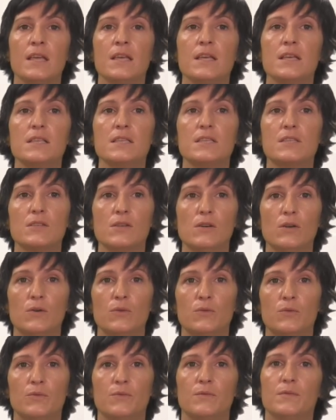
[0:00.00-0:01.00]

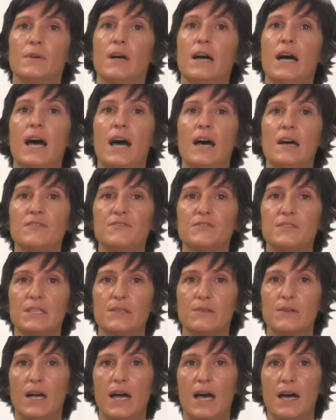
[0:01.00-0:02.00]
So,
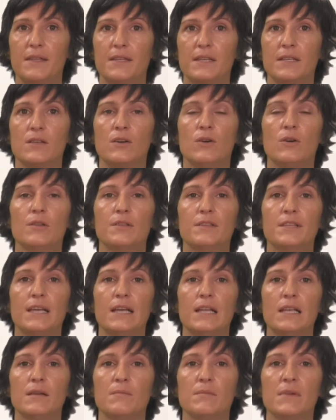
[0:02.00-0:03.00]
after adding all the
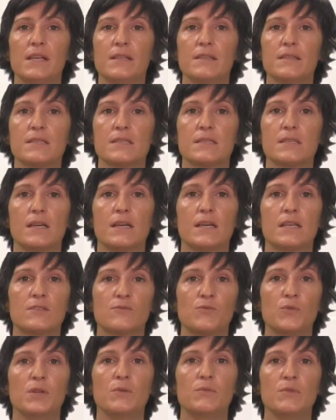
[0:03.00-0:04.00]
elements,
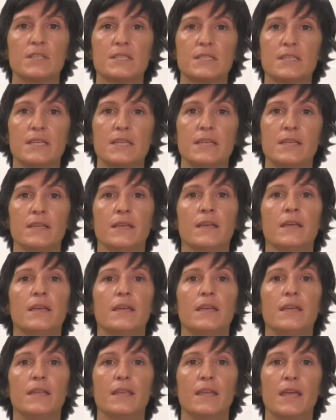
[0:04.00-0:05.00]
as we will see
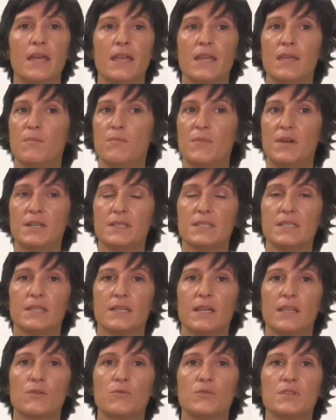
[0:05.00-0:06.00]
in any merger and
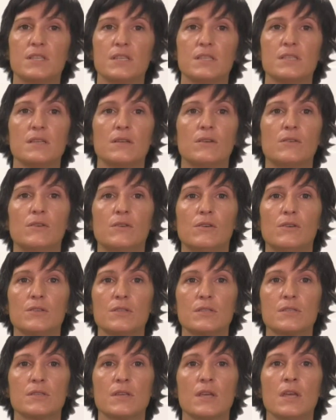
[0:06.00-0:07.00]
acquisition
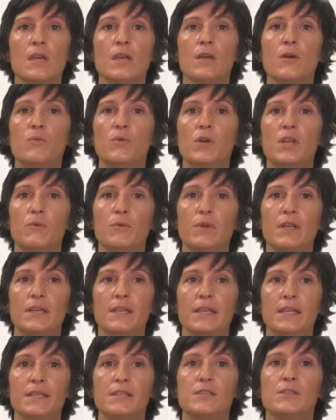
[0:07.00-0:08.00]
course, we will
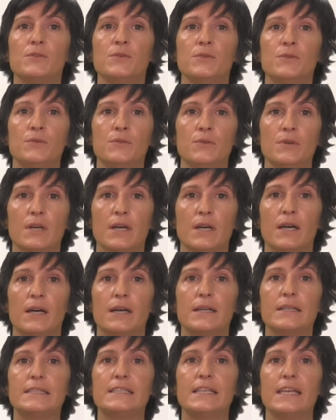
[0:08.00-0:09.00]
need to
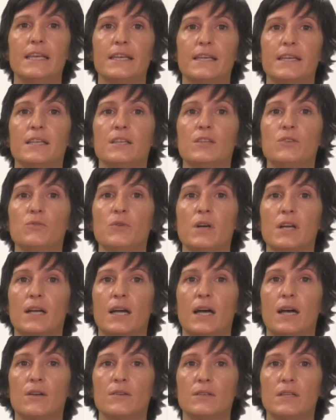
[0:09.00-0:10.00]
take into
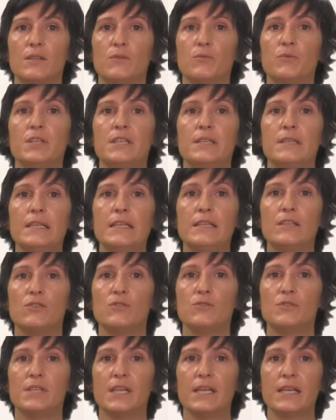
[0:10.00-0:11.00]
account that we need
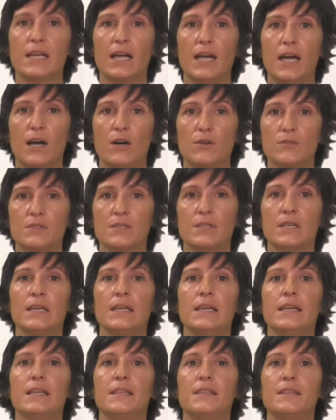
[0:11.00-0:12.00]
to take out
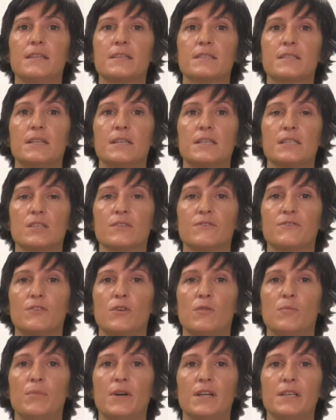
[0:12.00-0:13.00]
the shares of
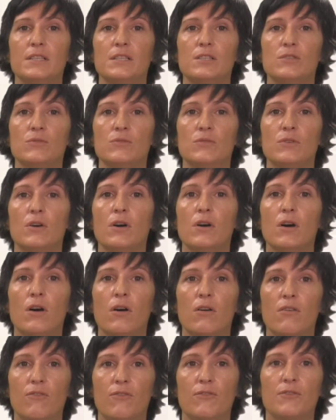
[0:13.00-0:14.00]
company 2
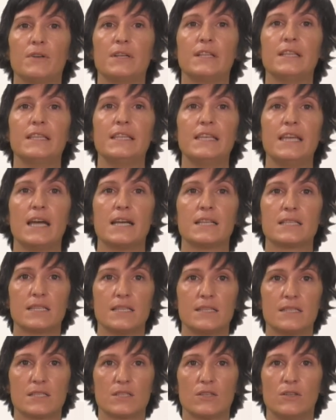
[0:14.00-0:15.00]
of the
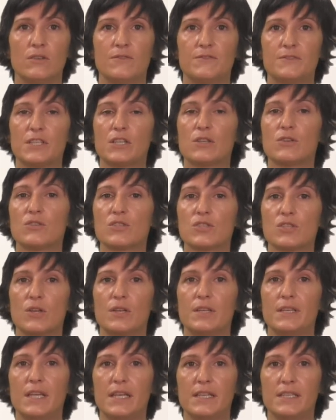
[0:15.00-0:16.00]
assets of the
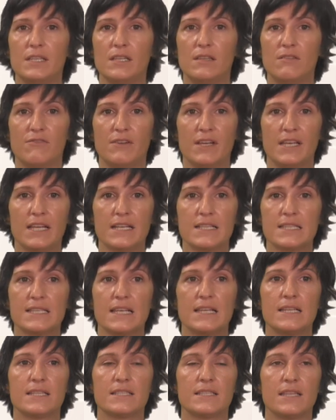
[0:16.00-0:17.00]
consolidated
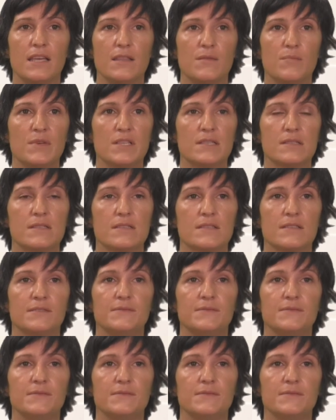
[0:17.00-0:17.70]
financial statements.